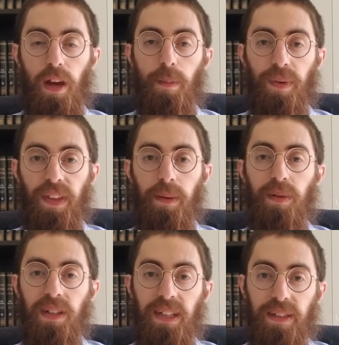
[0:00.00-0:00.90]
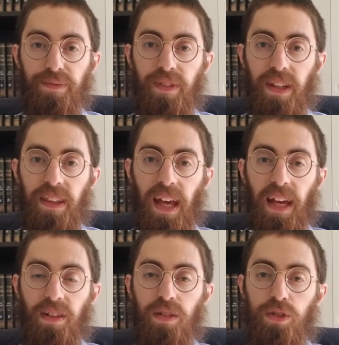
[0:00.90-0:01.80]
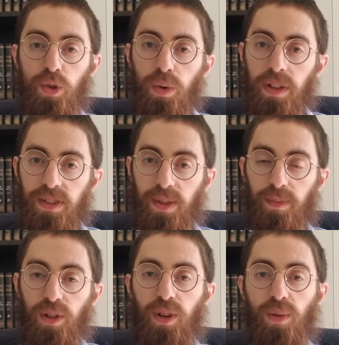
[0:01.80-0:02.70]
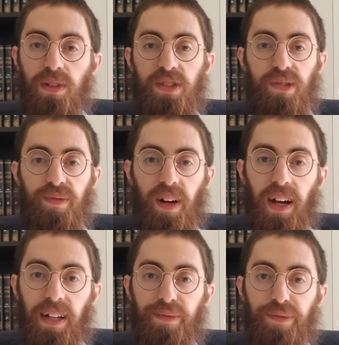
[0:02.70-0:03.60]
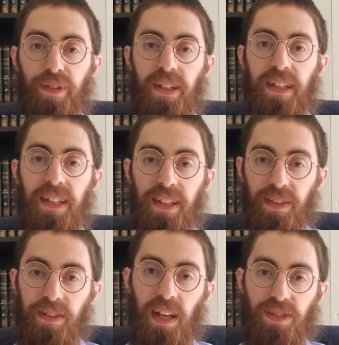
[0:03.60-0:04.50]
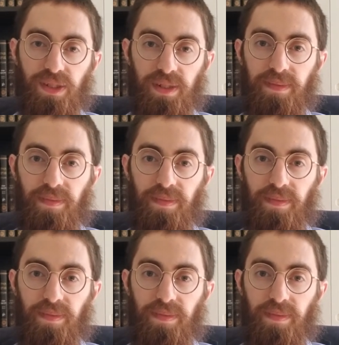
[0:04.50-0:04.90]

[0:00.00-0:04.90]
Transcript: But they believed that Judaism could only survive in the desert.